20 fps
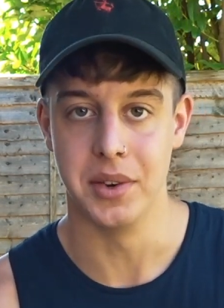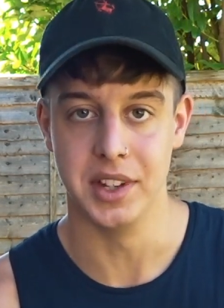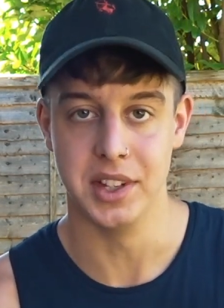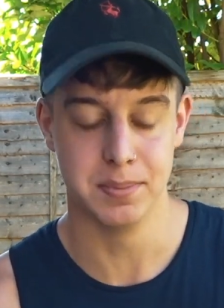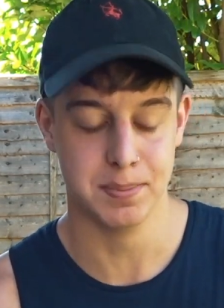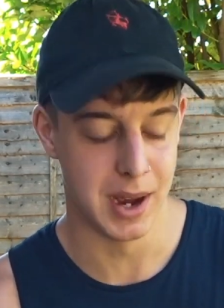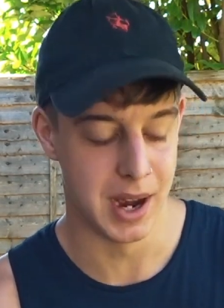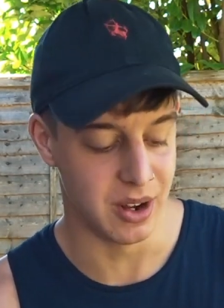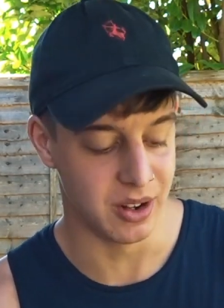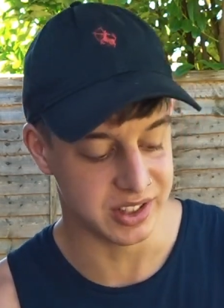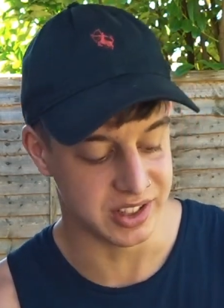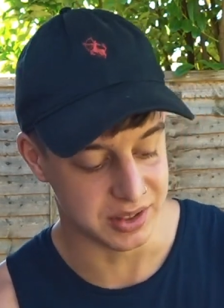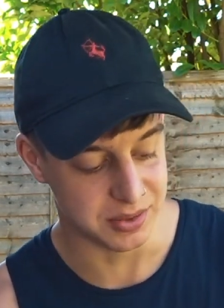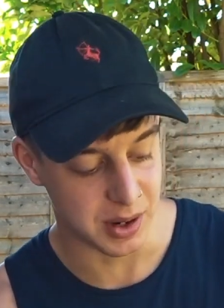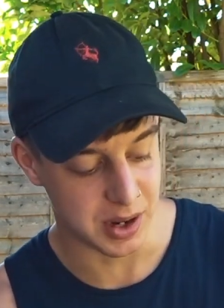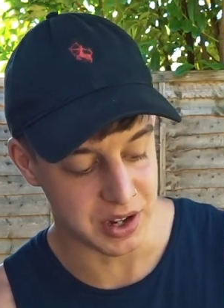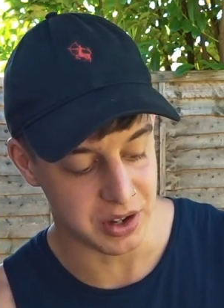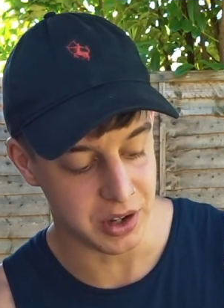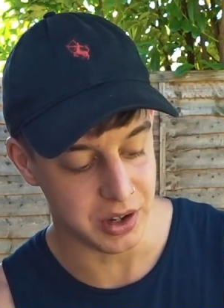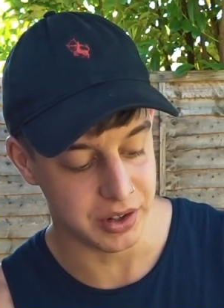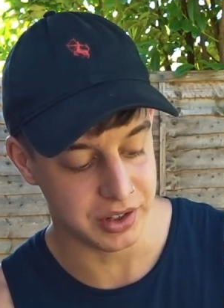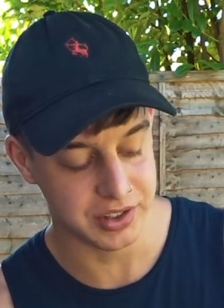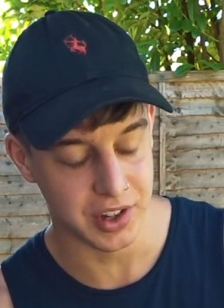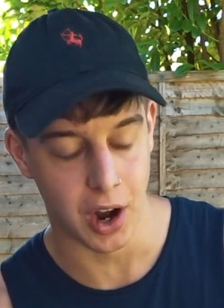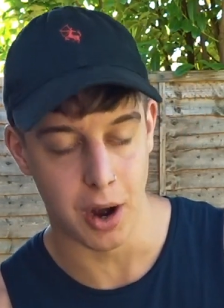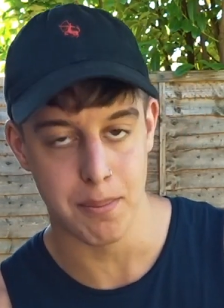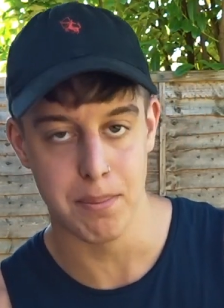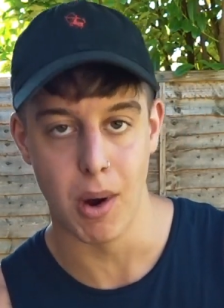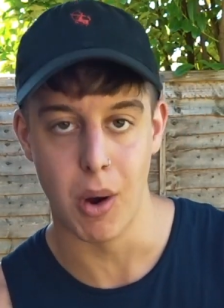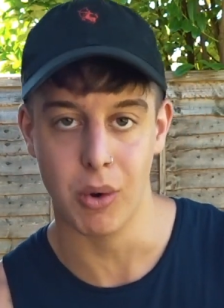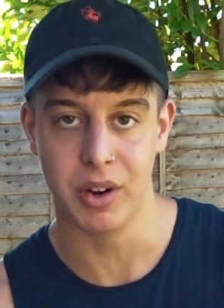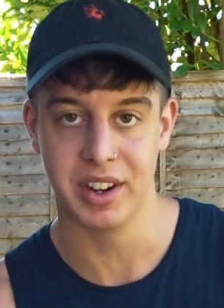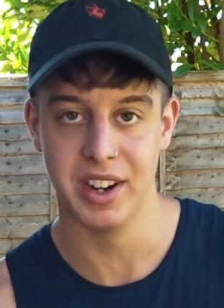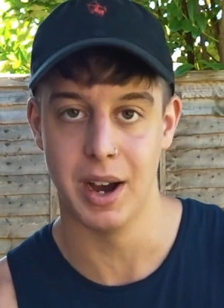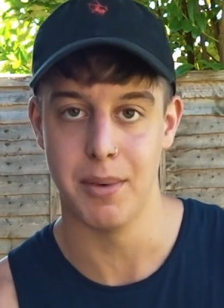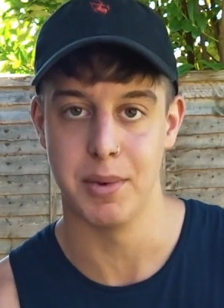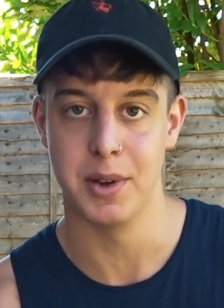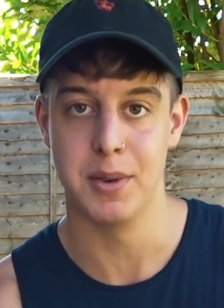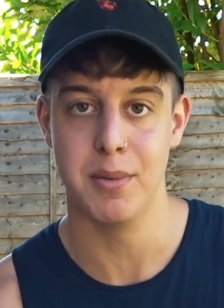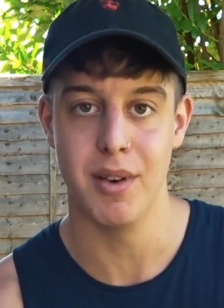these belts is when you start bulking
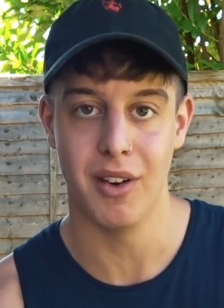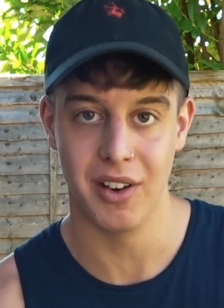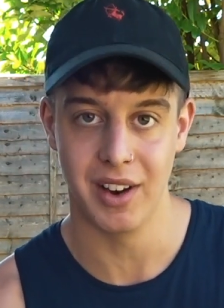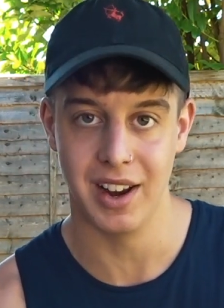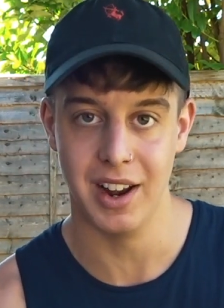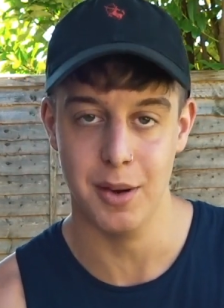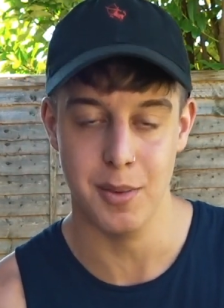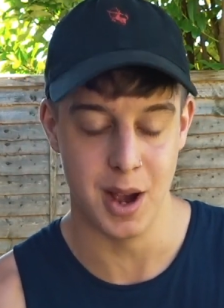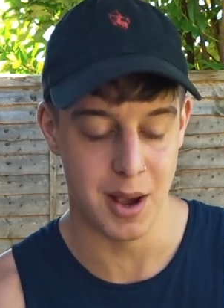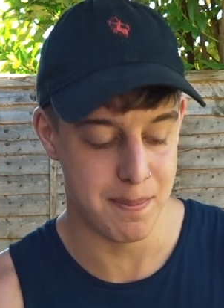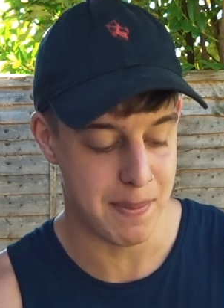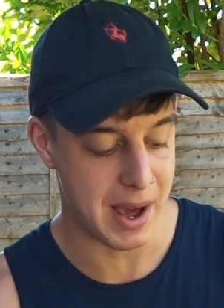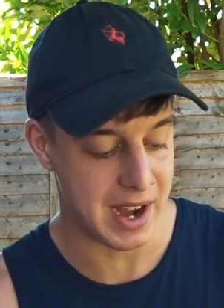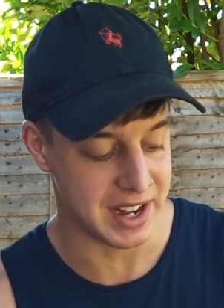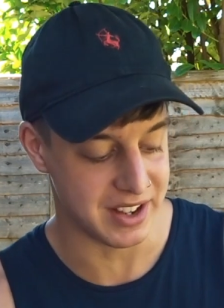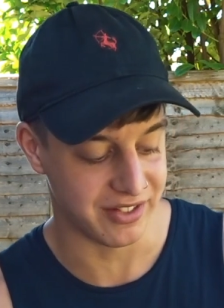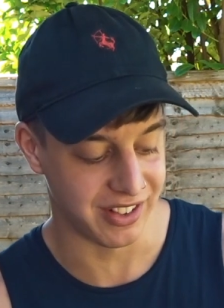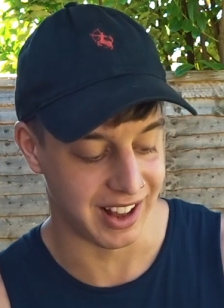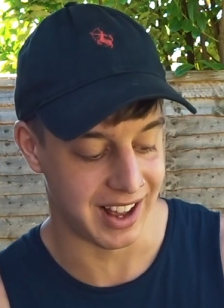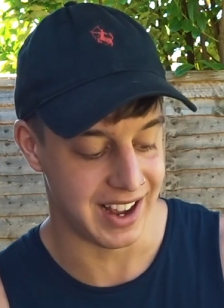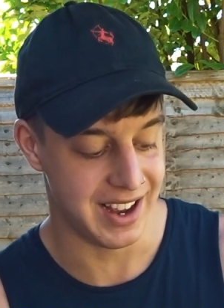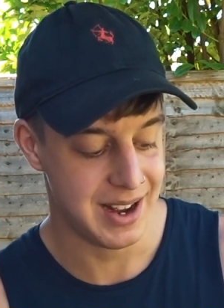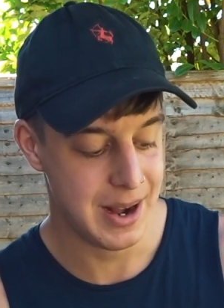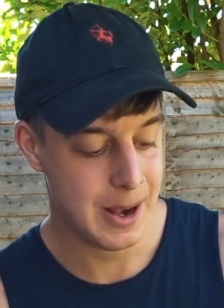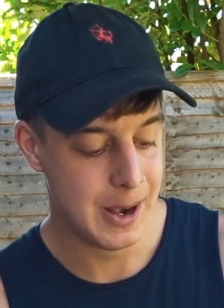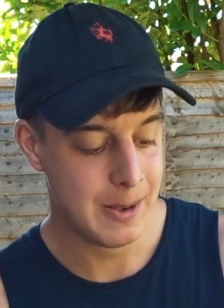up and you put on a little bit of belly fat,